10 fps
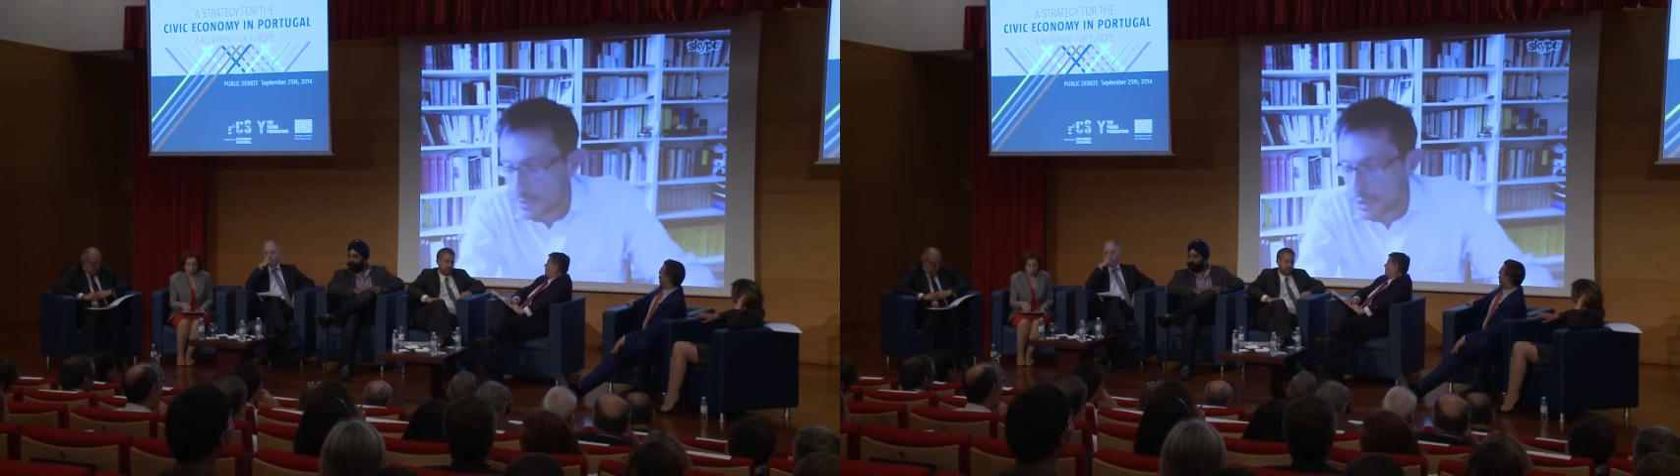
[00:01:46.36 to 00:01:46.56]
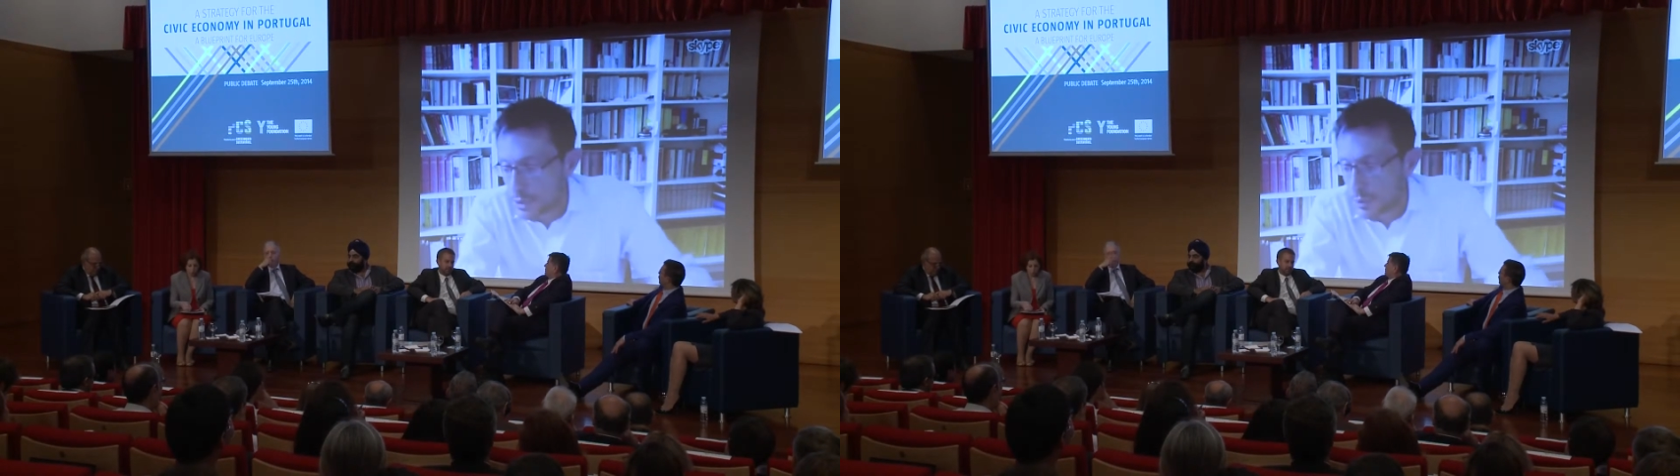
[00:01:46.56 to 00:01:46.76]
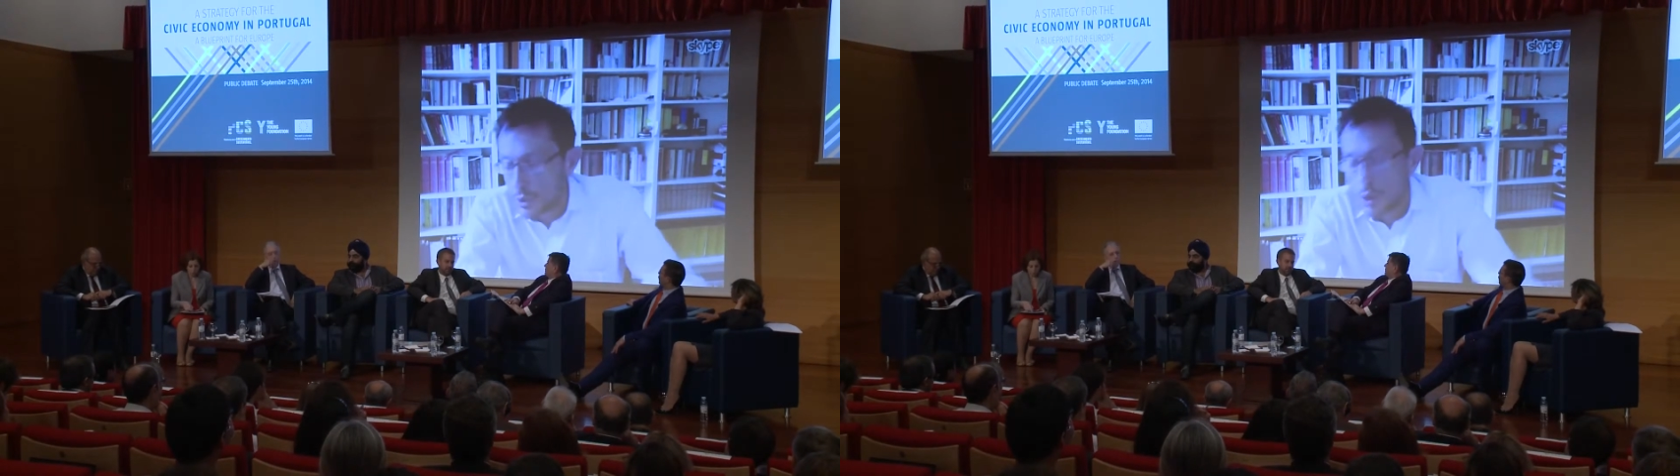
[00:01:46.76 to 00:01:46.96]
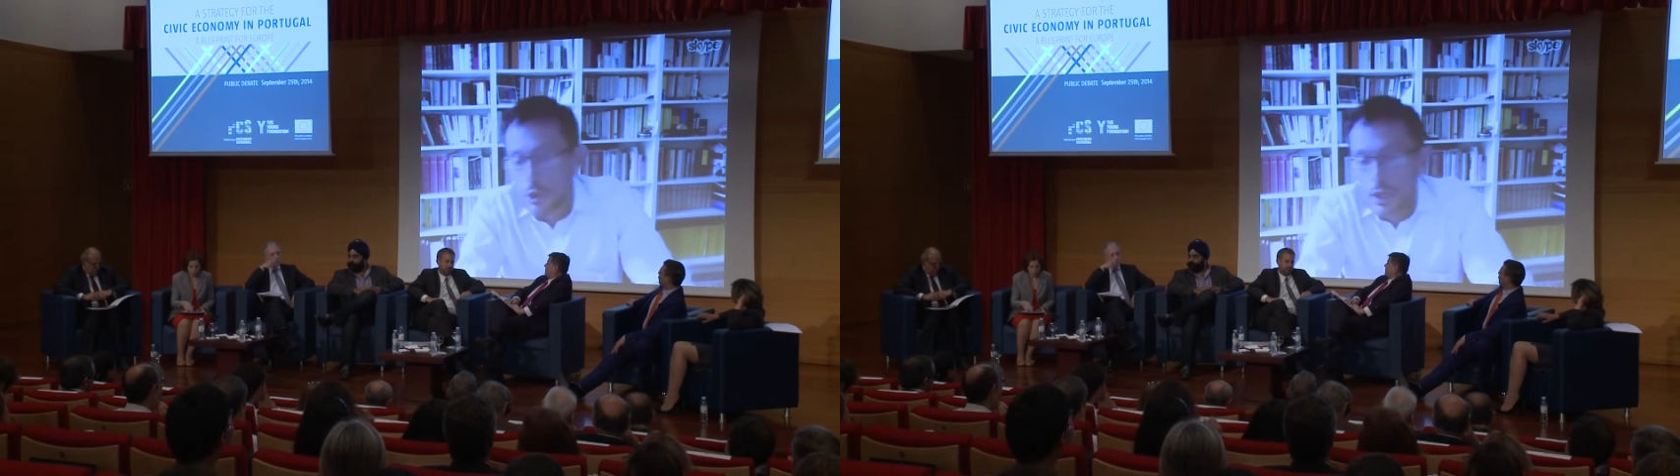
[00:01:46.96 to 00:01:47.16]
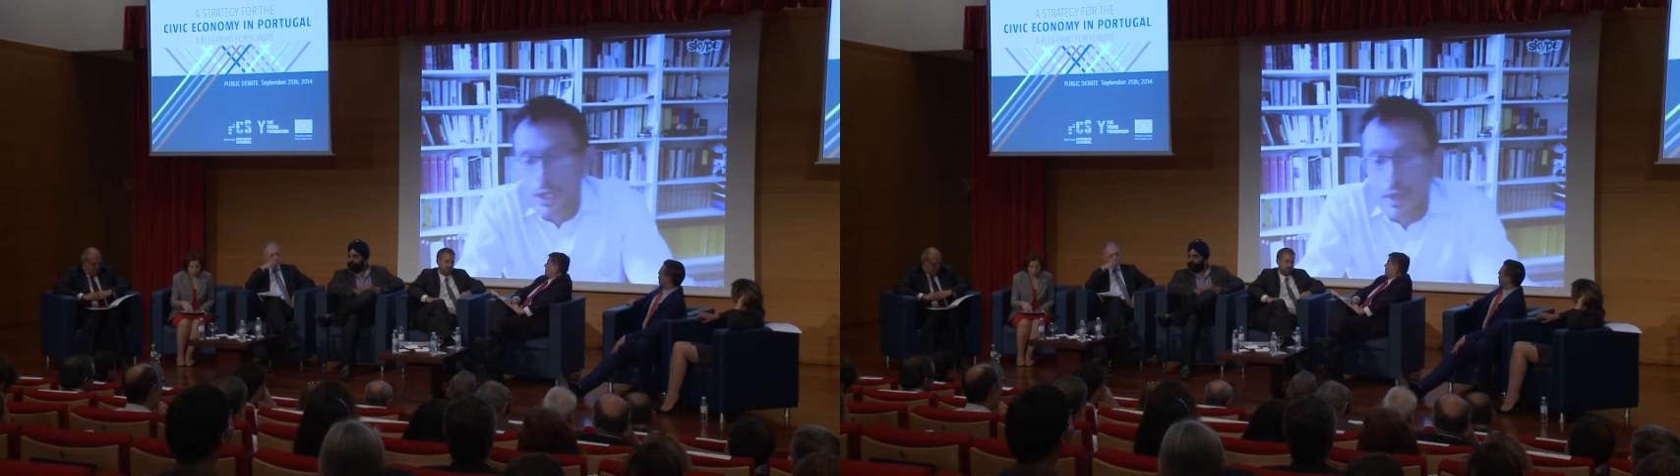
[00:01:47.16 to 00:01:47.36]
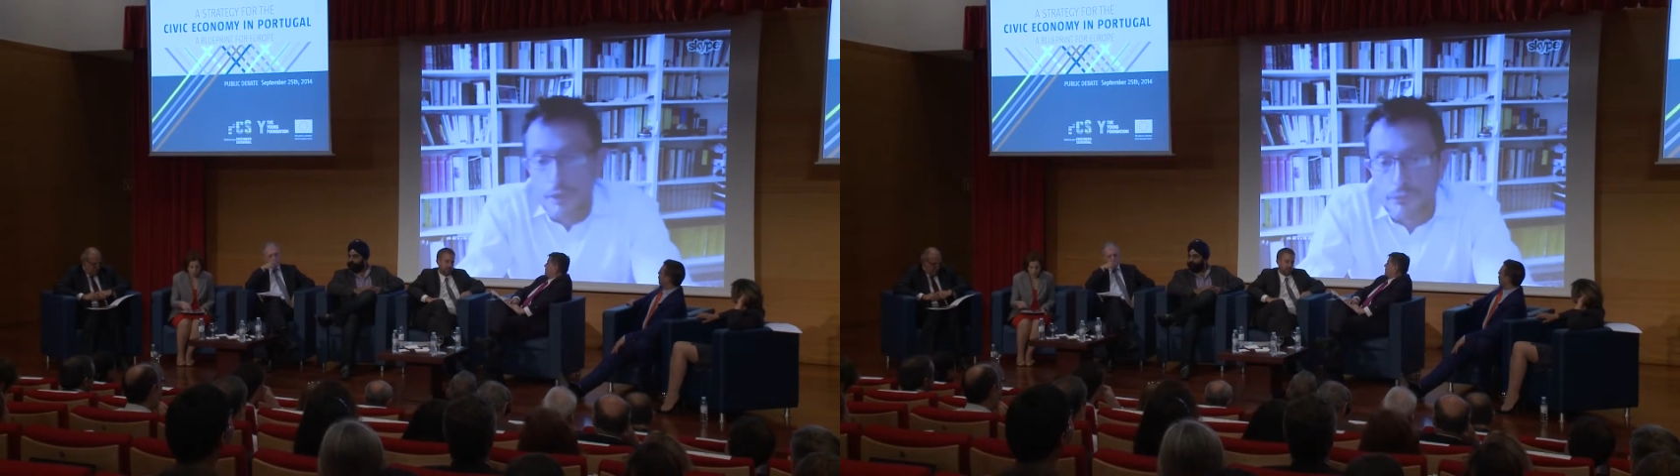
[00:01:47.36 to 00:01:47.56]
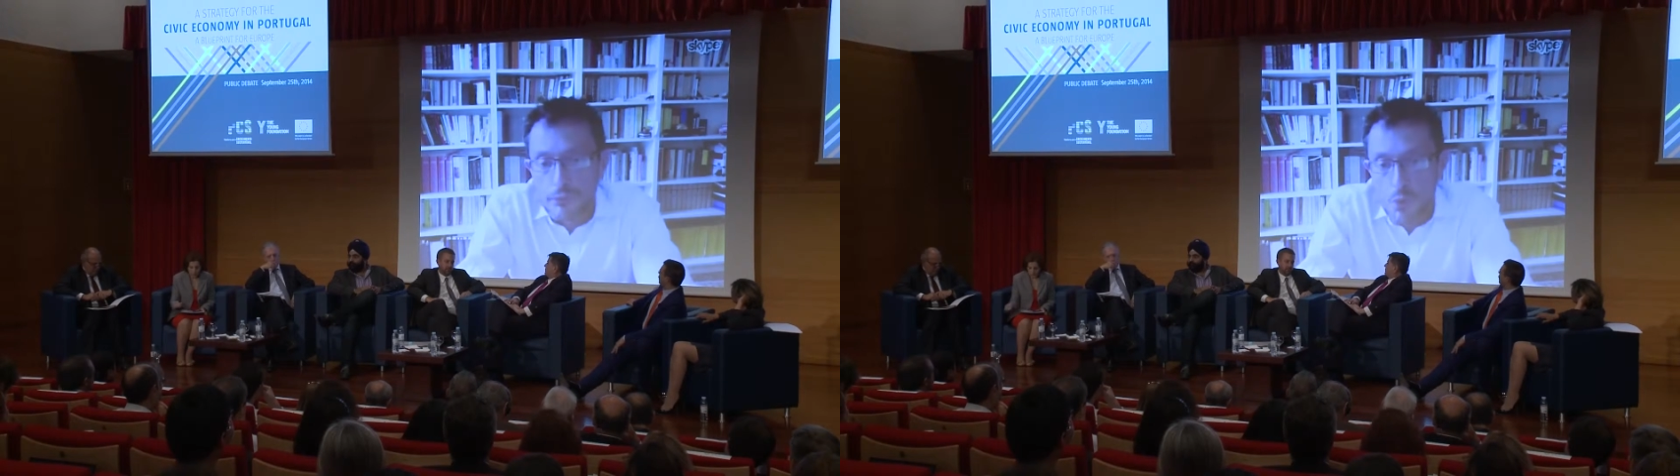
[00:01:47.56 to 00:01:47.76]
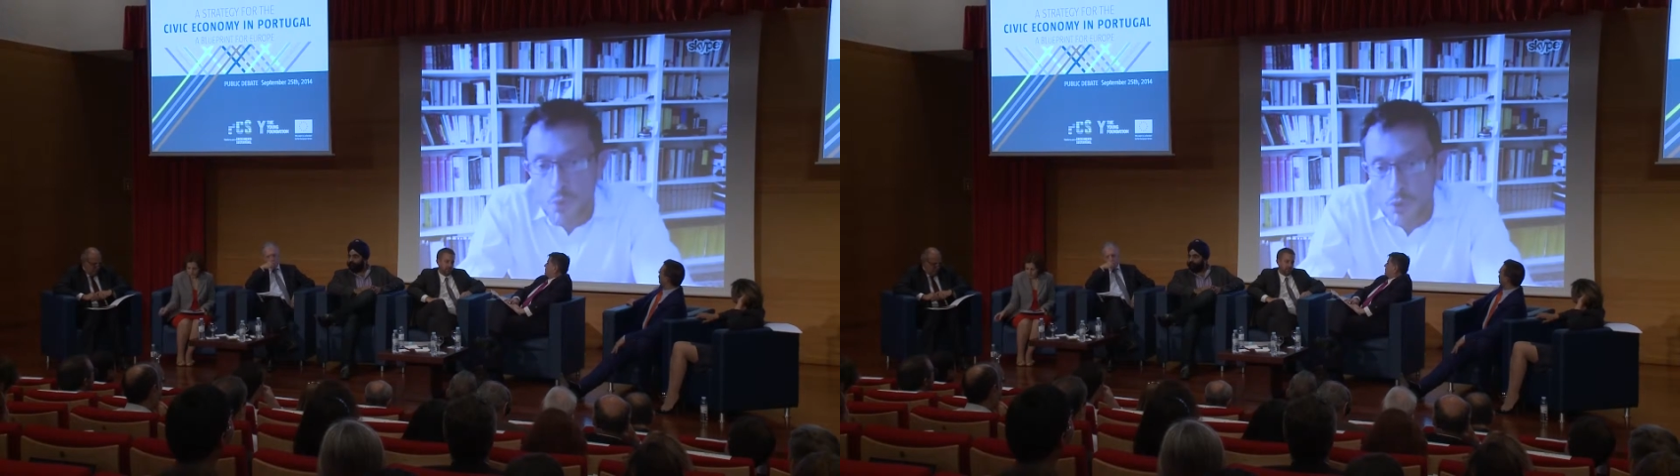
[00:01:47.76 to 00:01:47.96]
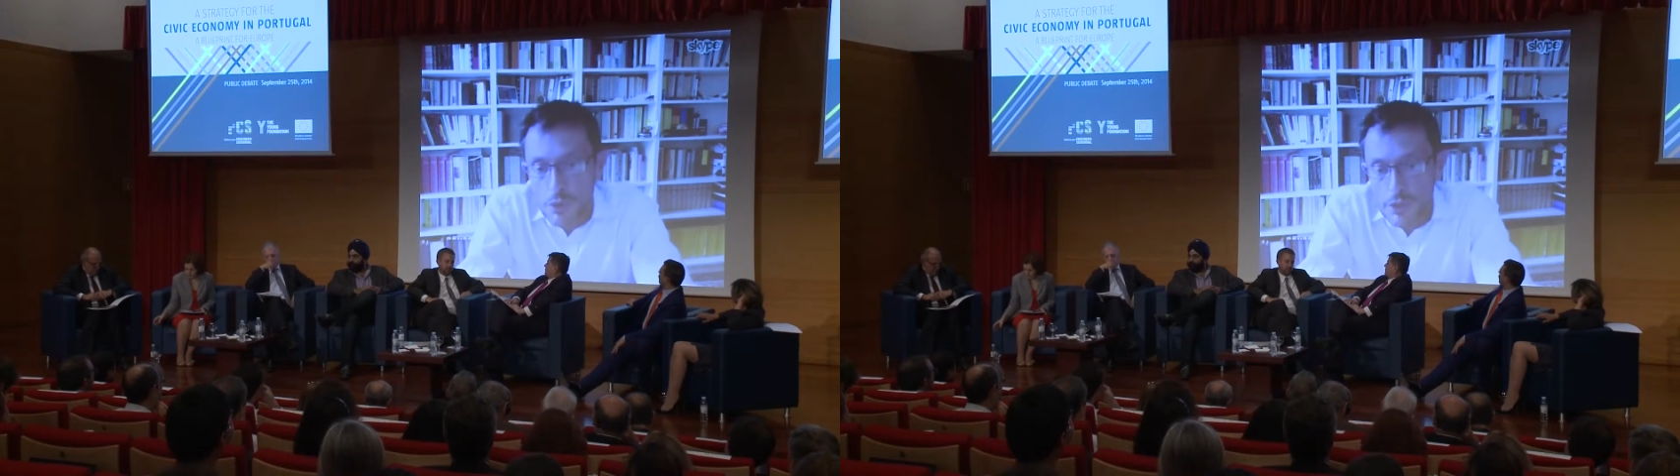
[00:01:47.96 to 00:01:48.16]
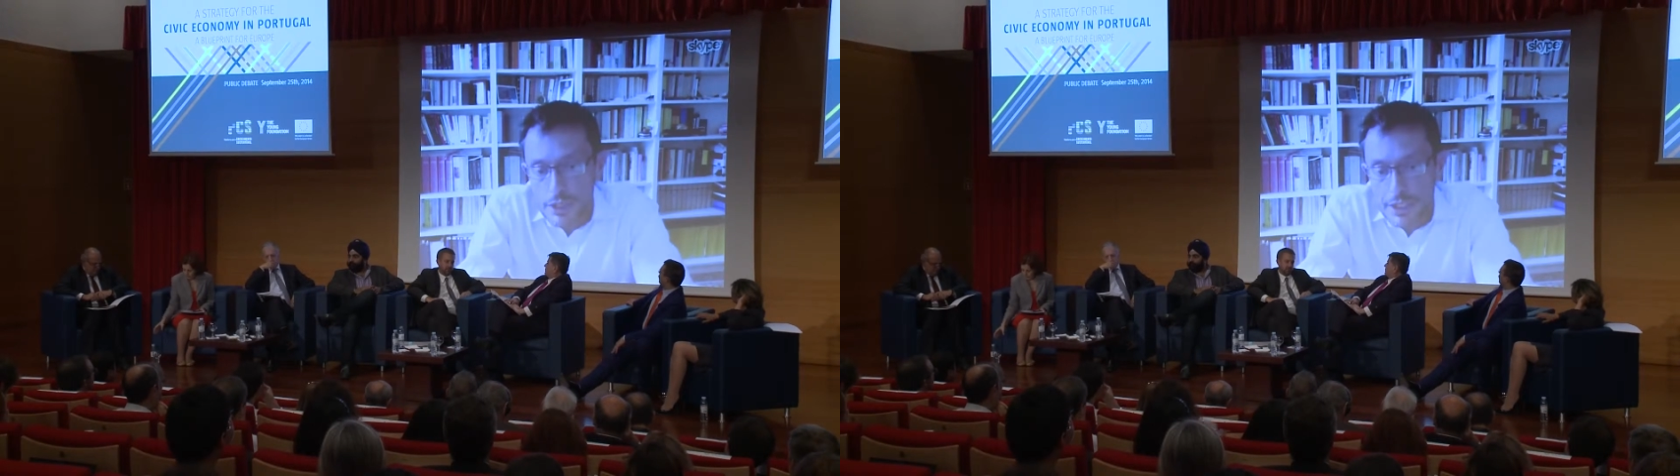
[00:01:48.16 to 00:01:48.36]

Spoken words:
Maduro for